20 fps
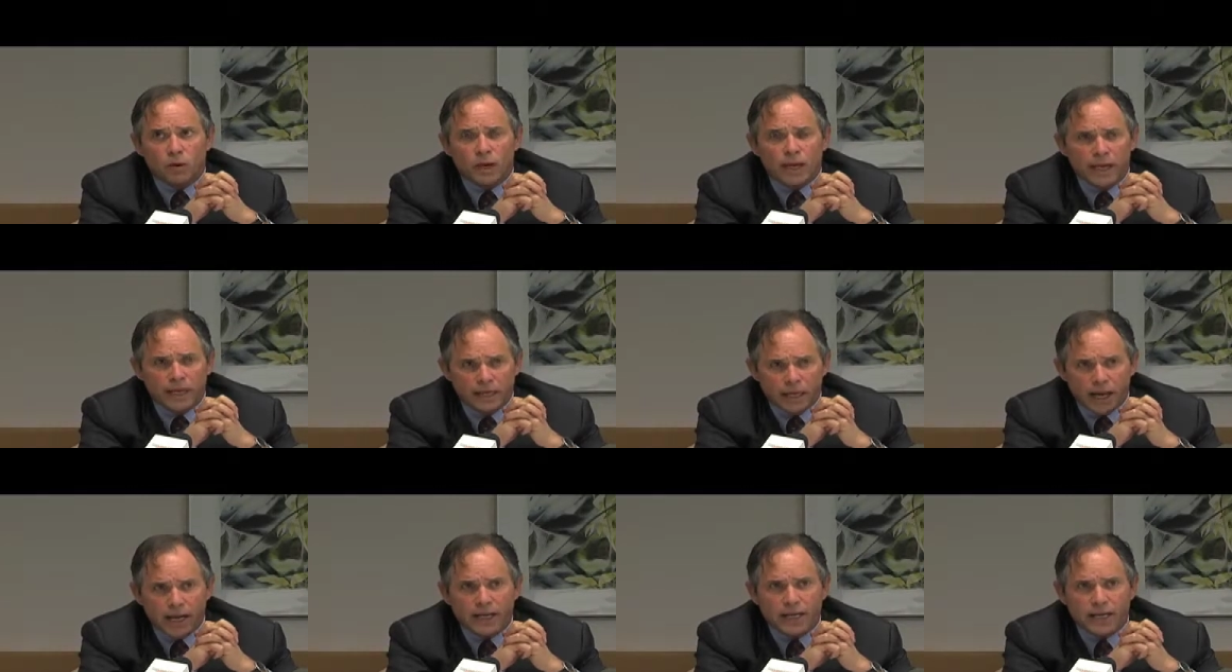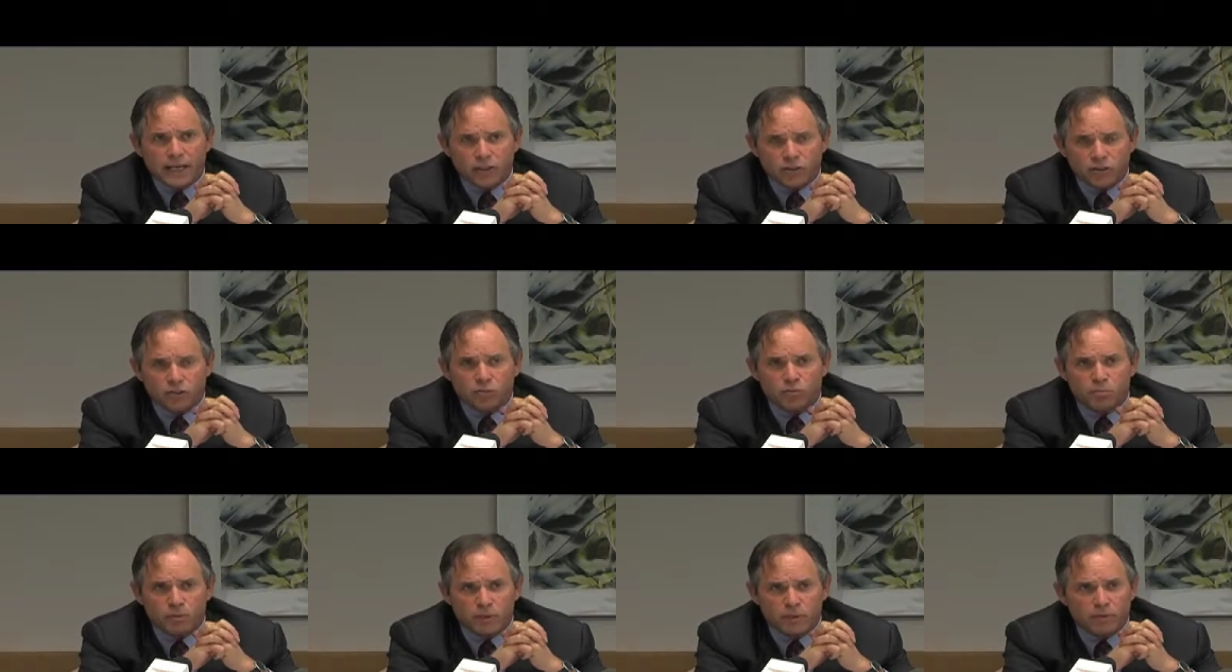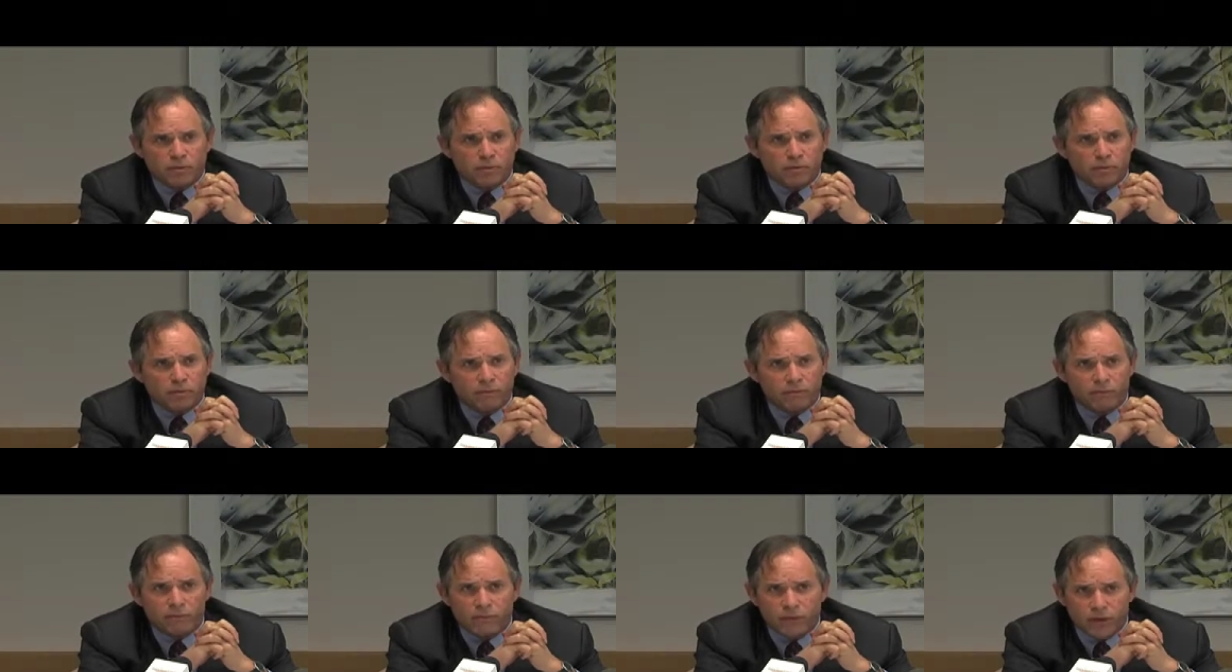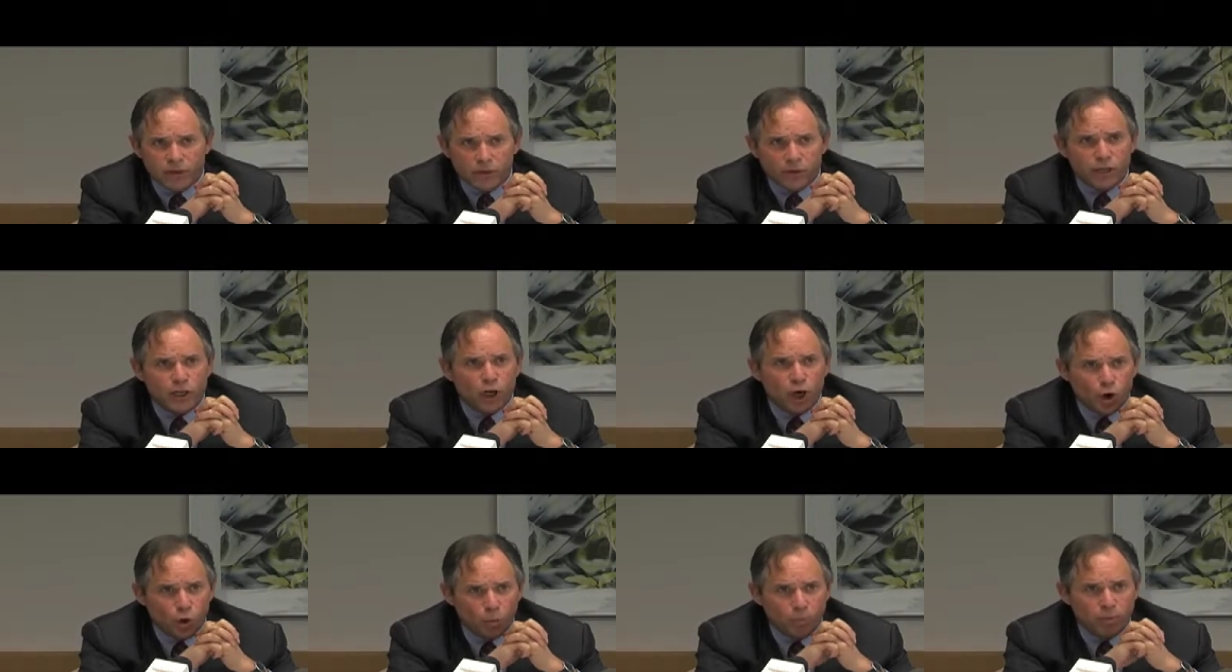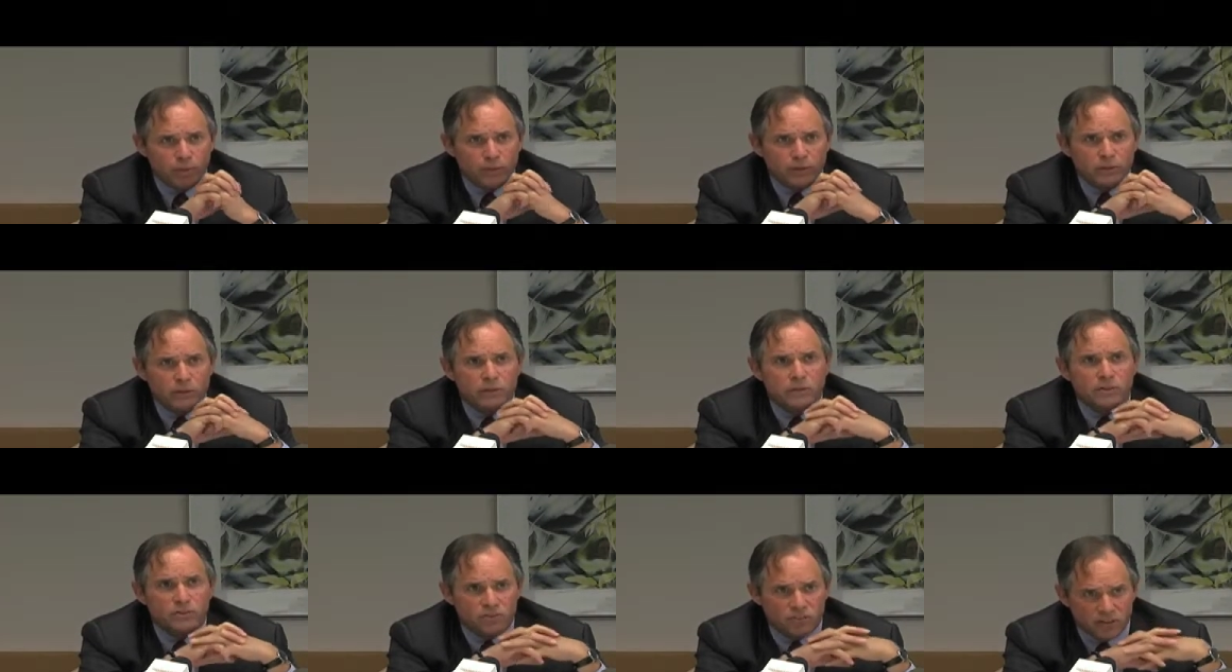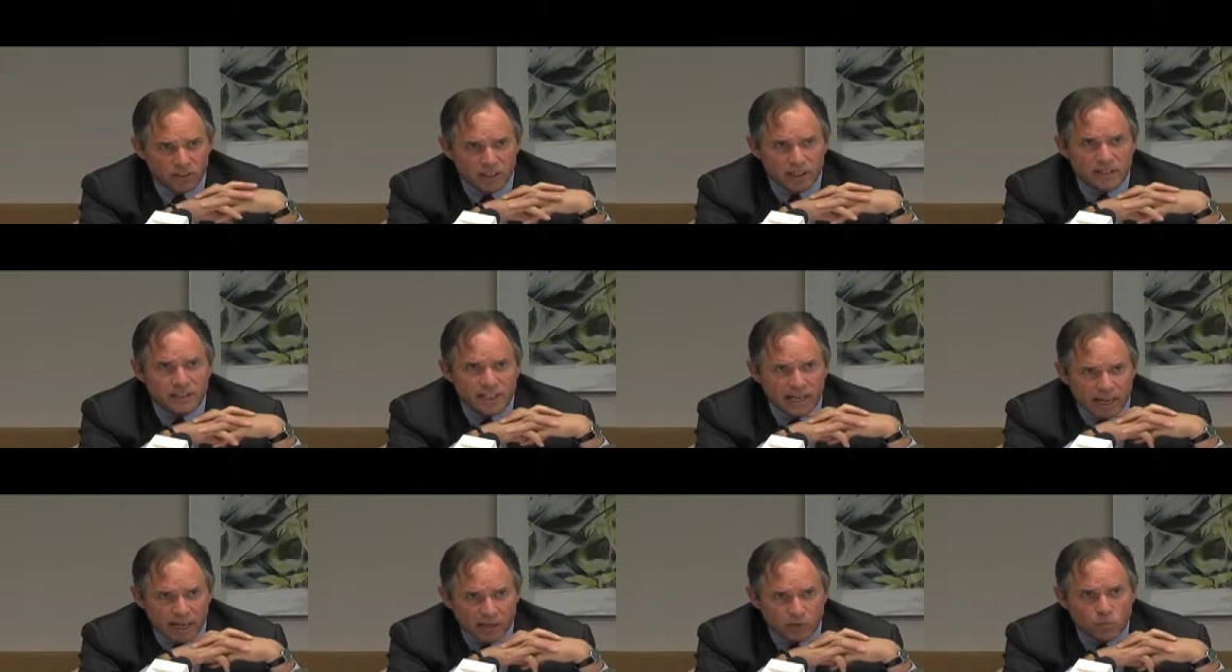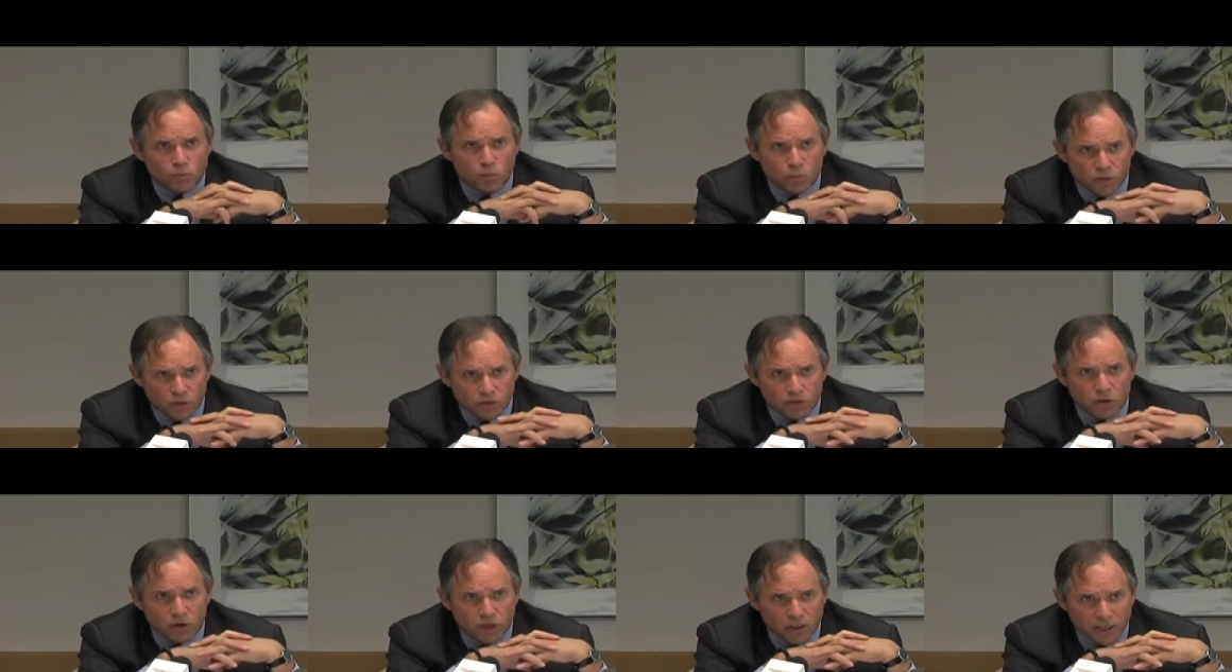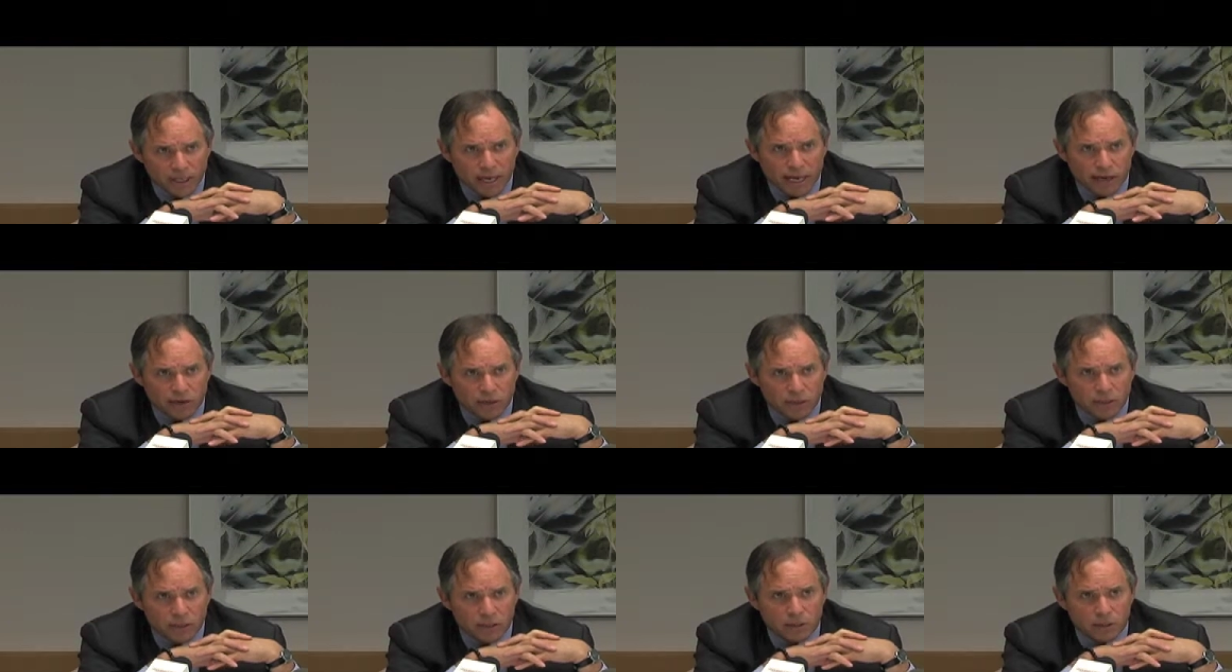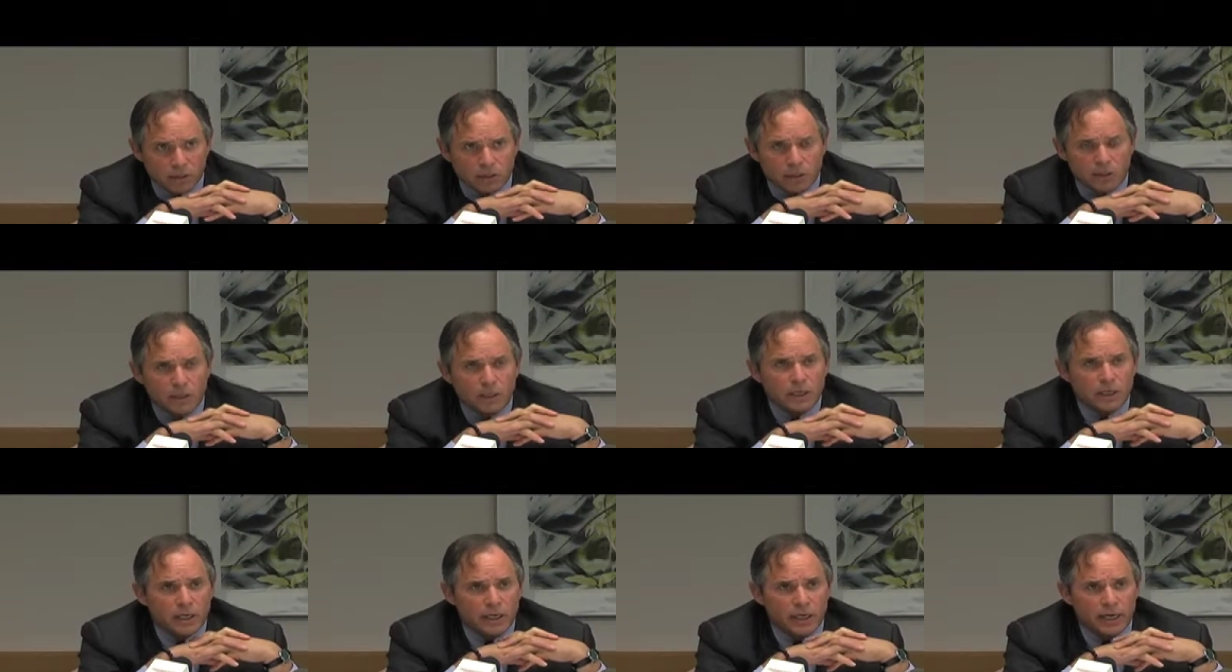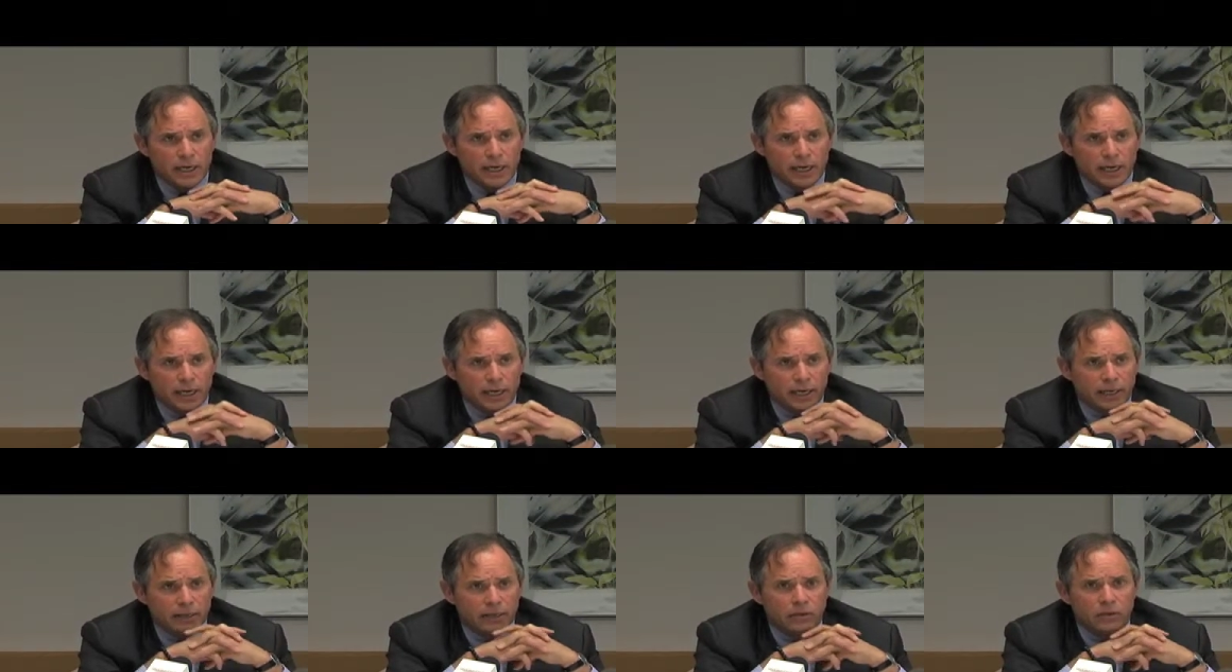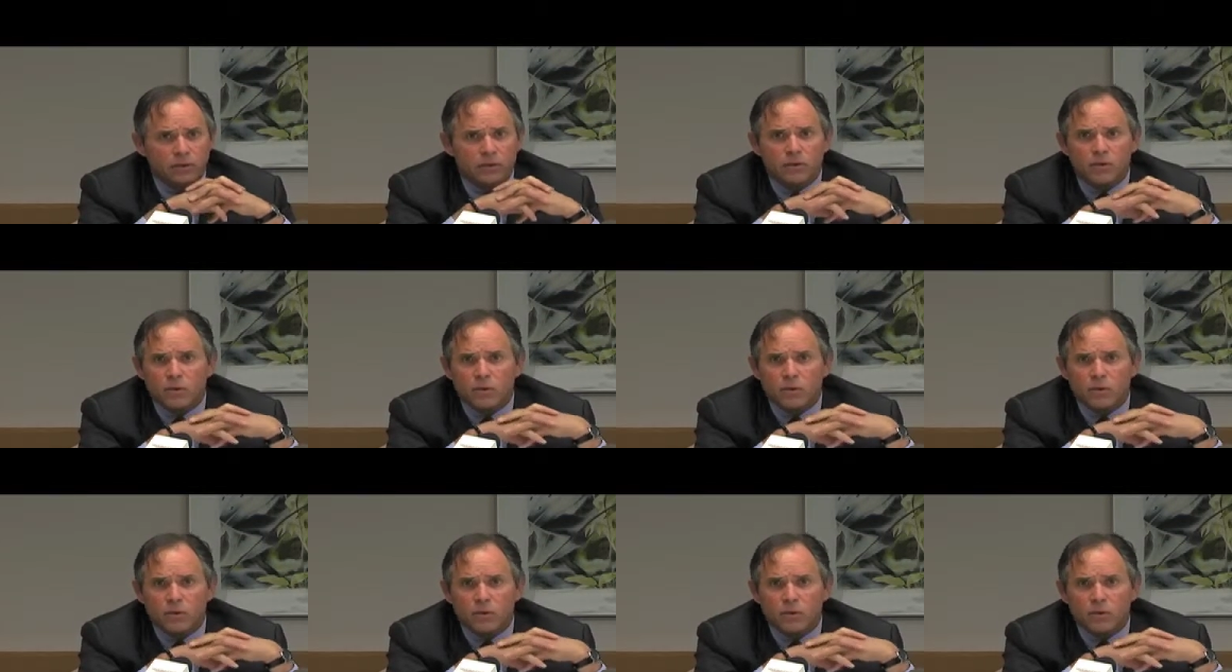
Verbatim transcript: NIH has been very open to sitting down with our county and